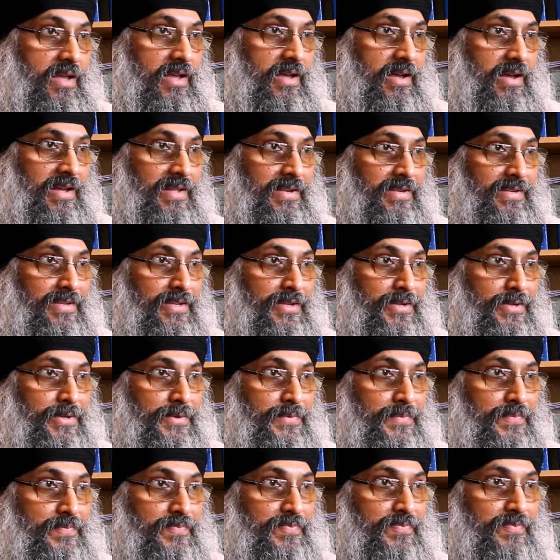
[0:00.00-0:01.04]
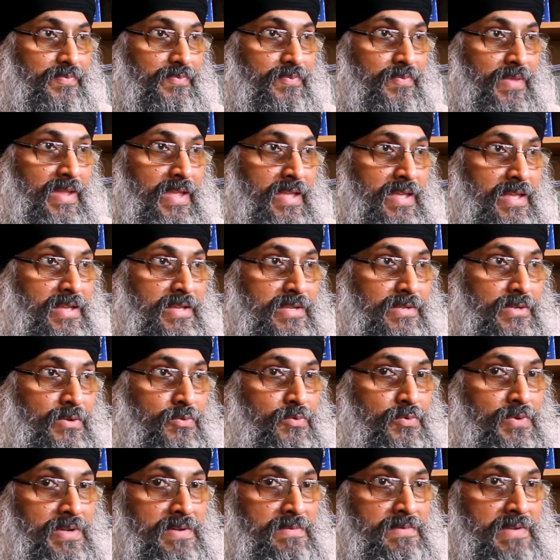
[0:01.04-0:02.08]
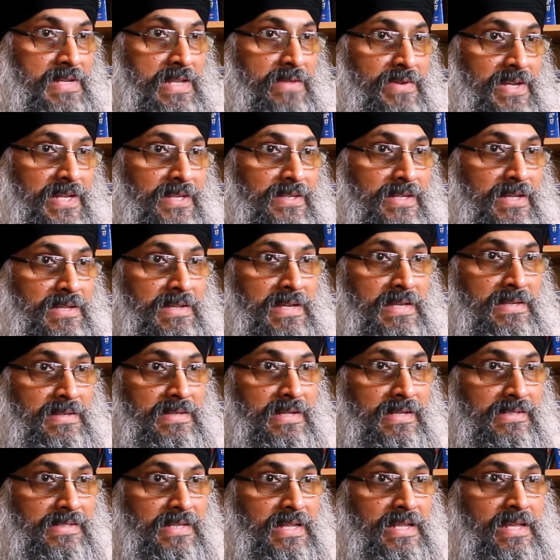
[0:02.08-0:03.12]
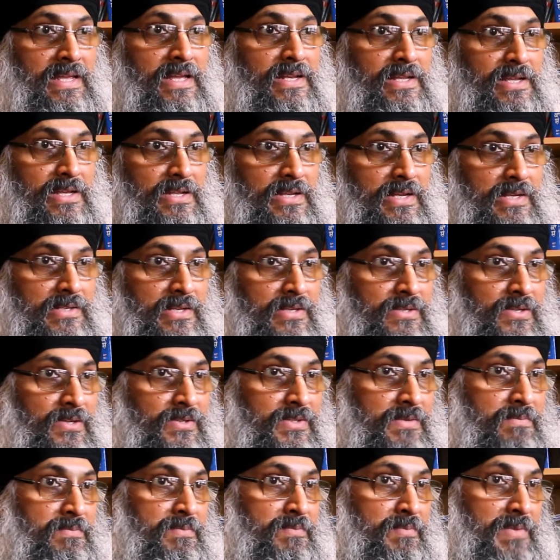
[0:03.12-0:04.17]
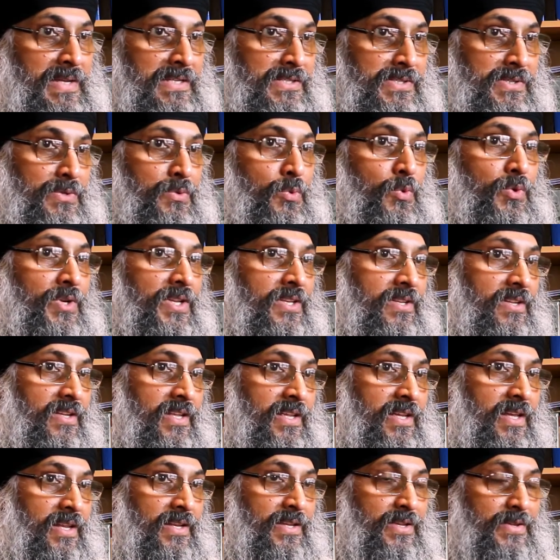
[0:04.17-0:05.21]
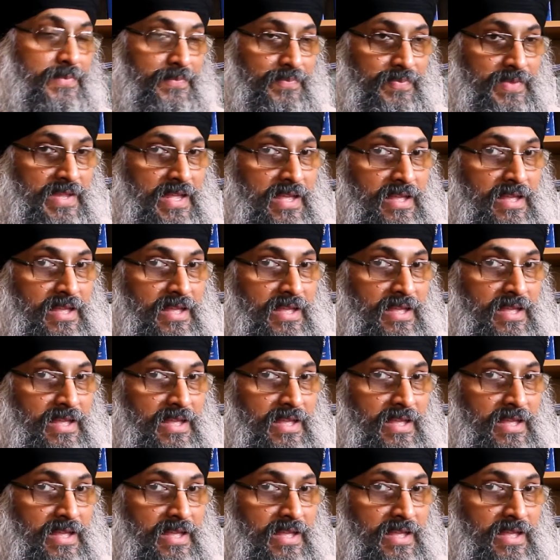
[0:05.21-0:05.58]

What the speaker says: And so living in that area, let alone being schooled in that area,